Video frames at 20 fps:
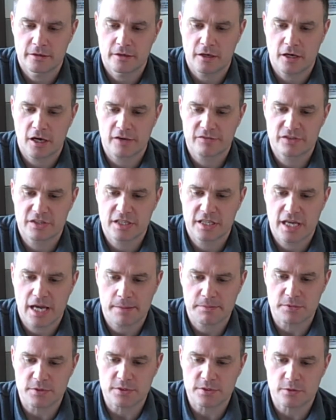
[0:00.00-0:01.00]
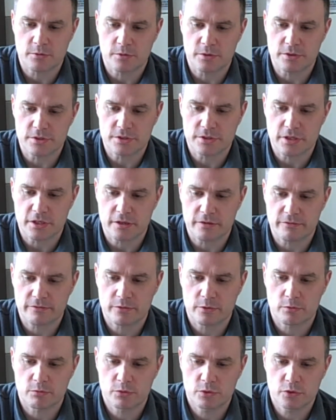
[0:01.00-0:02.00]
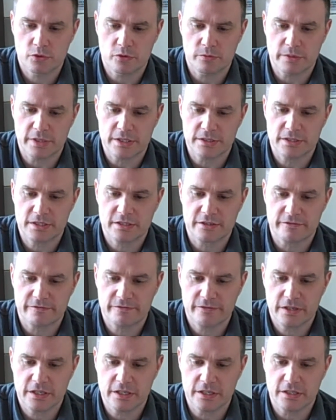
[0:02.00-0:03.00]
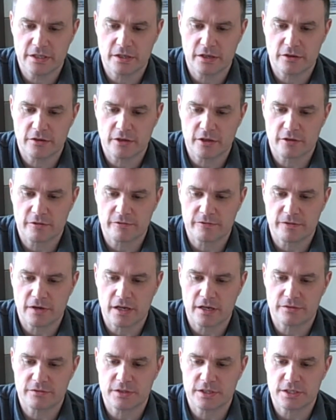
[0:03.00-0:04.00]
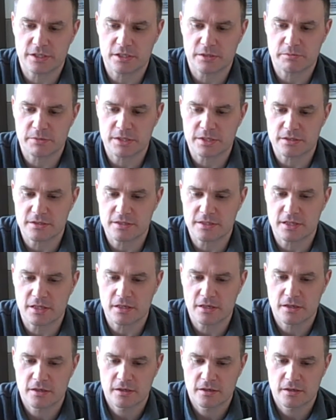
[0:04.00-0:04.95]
Off to the captain's quarters then, for a room and a decent feed and all the other fine things you miss at sea.